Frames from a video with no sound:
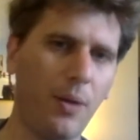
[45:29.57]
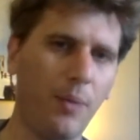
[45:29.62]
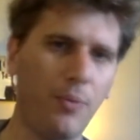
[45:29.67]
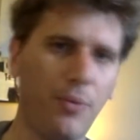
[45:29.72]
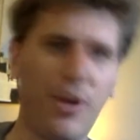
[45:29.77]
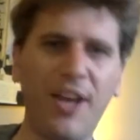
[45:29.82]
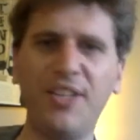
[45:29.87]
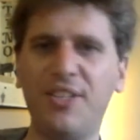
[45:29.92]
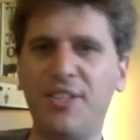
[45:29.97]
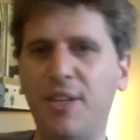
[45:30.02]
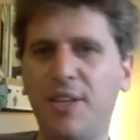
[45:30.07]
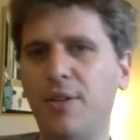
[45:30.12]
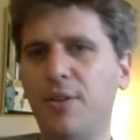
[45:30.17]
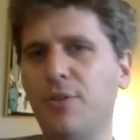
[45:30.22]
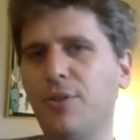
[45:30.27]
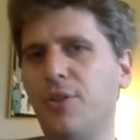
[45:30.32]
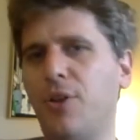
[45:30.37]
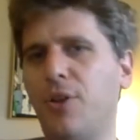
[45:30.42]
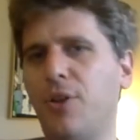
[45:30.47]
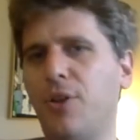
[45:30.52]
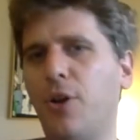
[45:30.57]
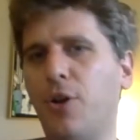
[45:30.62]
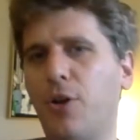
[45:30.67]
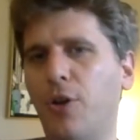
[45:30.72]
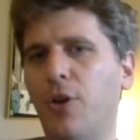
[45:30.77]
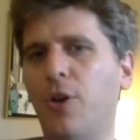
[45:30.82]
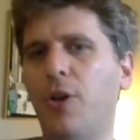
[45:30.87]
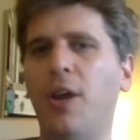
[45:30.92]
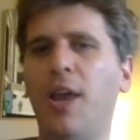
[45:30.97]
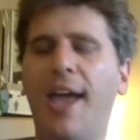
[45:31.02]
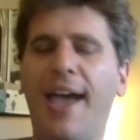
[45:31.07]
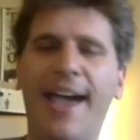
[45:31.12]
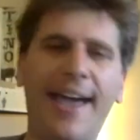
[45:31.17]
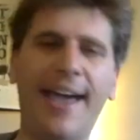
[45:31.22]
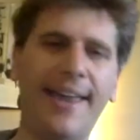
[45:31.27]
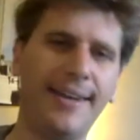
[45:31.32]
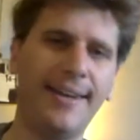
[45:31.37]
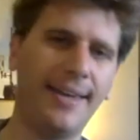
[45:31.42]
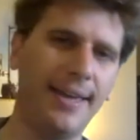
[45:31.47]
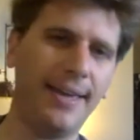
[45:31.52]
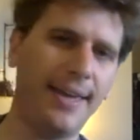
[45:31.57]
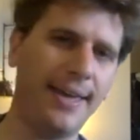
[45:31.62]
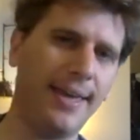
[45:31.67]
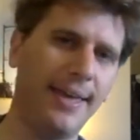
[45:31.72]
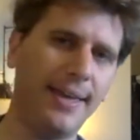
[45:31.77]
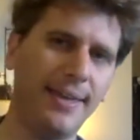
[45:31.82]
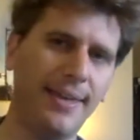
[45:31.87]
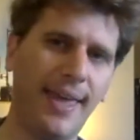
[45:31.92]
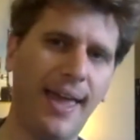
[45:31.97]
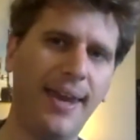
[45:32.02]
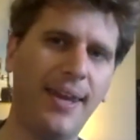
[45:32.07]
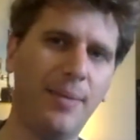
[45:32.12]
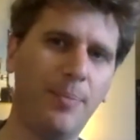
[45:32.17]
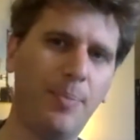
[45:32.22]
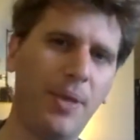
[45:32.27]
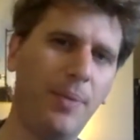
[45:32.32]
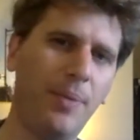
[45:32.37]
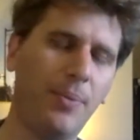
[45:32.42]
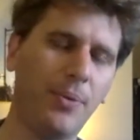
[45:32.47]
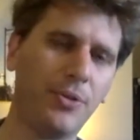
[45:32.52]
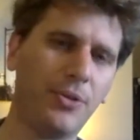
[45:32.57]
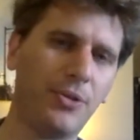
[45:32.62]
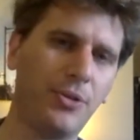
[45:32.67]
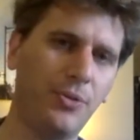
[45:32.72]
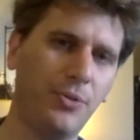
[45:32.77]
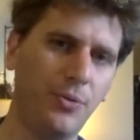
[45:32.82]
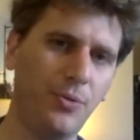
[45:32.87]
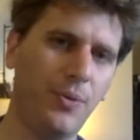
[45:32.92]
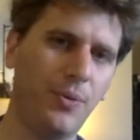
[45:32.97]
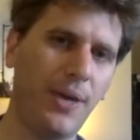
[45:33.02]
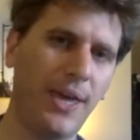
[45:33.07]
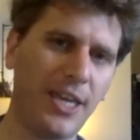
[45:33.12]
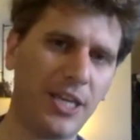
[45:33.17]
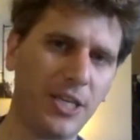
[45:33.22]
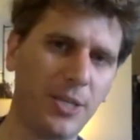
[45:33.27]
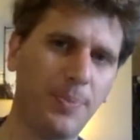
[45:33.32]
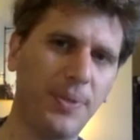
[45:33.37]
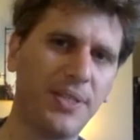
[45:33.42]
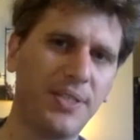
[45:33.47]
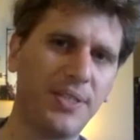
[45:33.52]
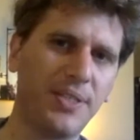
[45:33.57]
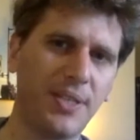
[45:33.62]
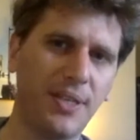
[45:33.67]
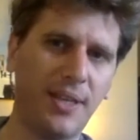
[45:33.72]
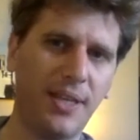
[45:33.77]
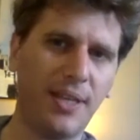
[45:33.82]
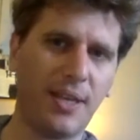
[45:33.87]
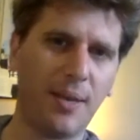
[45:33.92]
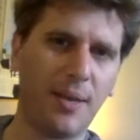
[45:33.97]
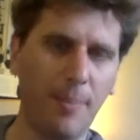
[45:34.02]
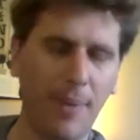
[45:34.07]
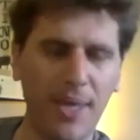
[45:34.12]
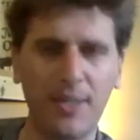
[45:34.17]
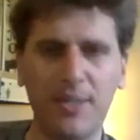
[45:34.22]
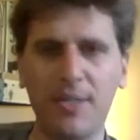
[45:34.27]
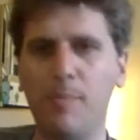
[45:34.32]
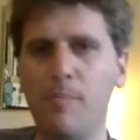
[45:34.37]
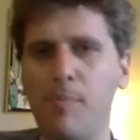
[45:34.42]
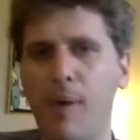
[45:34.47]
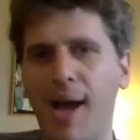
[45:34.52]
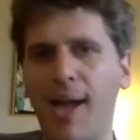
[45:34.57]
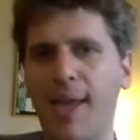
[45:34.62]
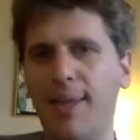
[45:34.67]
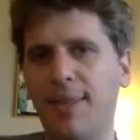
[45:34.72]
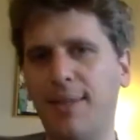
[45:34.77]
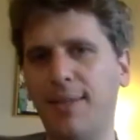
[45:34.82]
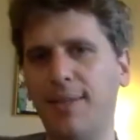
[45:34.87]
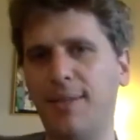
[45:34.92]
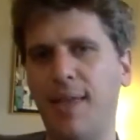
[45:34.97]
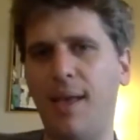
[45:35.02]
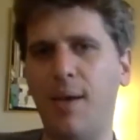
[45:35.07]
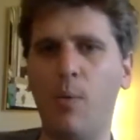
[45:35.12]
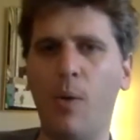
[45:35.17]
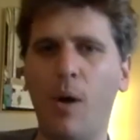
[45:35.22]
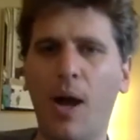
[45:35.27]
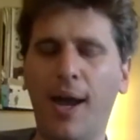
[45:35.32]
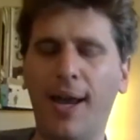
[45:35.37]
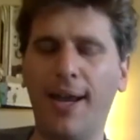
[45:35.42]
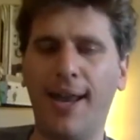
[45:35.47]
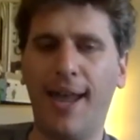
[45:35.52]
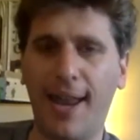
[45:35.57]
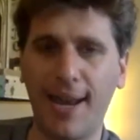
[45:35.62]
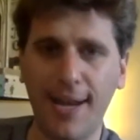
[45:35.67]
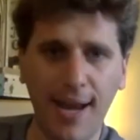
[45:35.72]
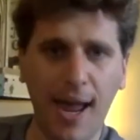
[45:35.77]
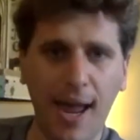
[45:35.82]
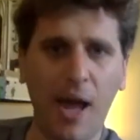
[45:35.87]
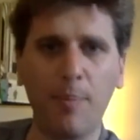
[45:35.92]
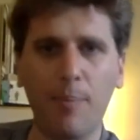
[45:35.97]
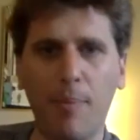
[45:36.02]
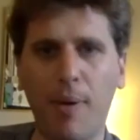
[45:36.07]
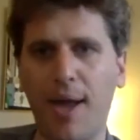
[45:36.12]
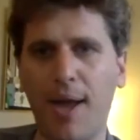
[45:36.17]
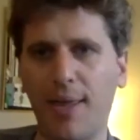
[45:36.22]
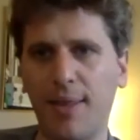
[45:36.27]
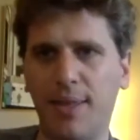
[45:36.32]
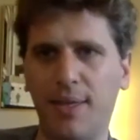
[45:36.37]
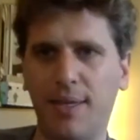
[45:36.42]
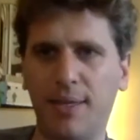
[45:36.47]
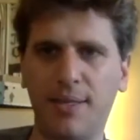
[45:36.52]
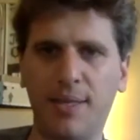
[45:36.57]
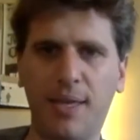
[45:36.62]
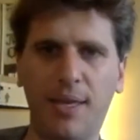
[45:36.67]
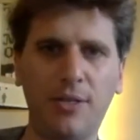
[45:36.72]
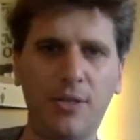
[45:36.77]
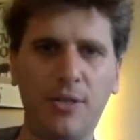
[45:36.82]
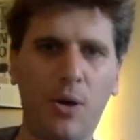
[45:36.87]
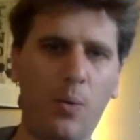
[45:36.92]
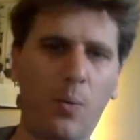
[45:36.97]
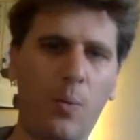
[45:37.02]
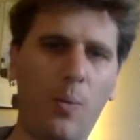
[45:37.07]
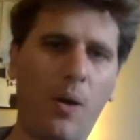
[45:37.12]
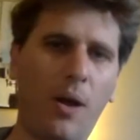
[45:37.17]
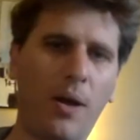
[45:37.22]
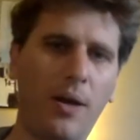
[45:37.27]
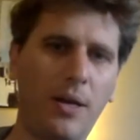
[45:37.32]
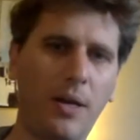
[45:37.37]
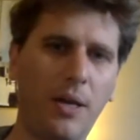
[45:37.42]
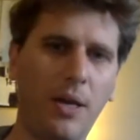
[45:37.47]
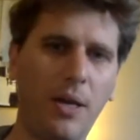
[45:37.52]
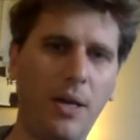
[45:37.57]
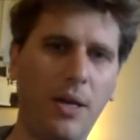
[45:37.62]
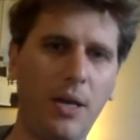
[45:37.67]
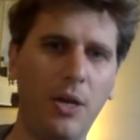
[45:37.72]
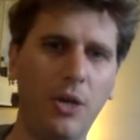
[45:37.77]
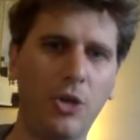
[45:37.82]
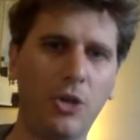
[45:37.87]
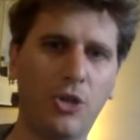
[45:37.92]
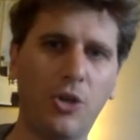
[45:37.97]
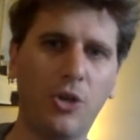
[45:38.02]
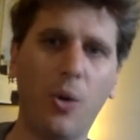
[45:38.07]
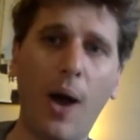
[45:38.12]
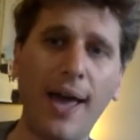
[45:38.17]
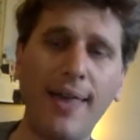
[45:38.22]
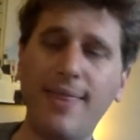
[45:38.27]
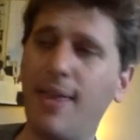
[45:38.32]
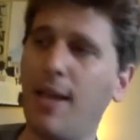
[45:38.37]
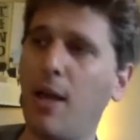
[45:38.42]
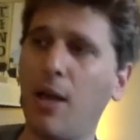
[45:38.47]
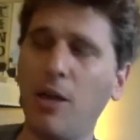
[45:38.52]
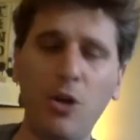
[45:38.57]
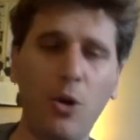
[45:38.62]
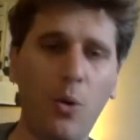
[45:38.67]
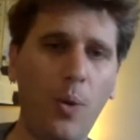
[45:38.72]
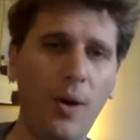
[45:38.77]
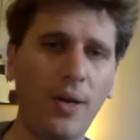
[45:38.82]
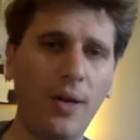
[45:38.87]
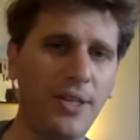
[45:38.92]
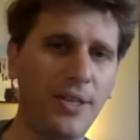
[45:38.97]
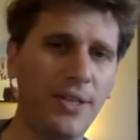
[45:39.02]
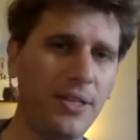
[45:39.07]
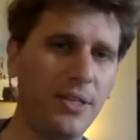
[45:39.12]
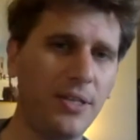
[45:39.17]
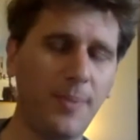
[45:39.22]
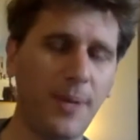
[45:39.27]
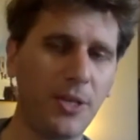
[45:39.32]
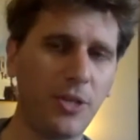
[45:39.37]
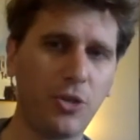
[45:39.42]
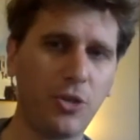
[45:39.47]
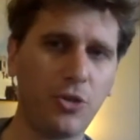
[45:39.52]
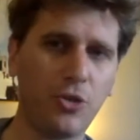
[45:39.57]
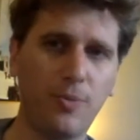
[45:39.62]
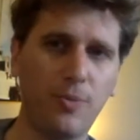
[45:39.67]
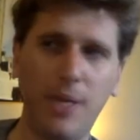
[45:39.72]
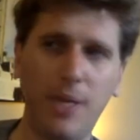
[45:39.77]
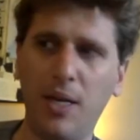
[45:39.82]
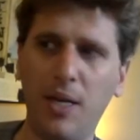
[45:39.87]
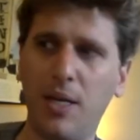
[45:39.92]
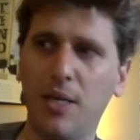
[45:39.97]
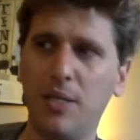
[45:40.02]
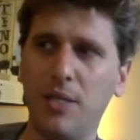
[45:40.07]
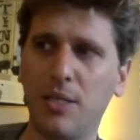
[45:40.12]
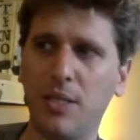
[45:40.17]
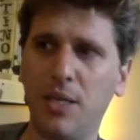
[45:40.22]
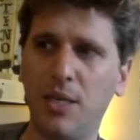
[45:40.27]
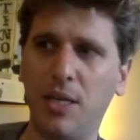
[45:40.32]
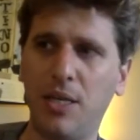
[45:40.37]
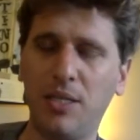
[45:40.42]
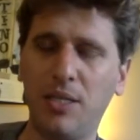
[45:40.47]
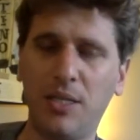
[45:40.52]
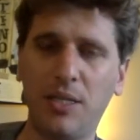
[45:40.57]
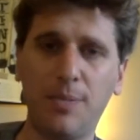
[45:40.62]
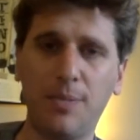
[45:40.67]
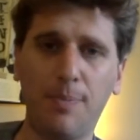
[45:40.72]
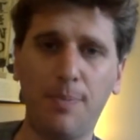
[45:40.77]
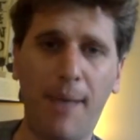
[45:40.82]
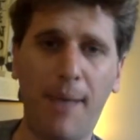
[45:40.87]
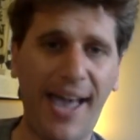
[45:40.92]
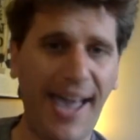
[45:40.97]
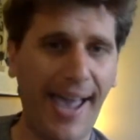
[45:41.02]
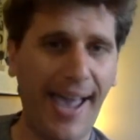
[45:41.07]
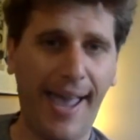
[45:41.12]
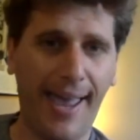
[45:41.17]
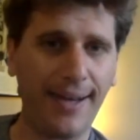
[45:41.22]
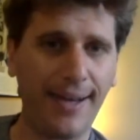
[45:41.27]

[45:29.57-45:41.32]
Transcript: Price signals are good at getting people to explicitly commit to buying things they want and not buying things they don't want. So I think, you know, one of the things about social media is, it, is it's bad.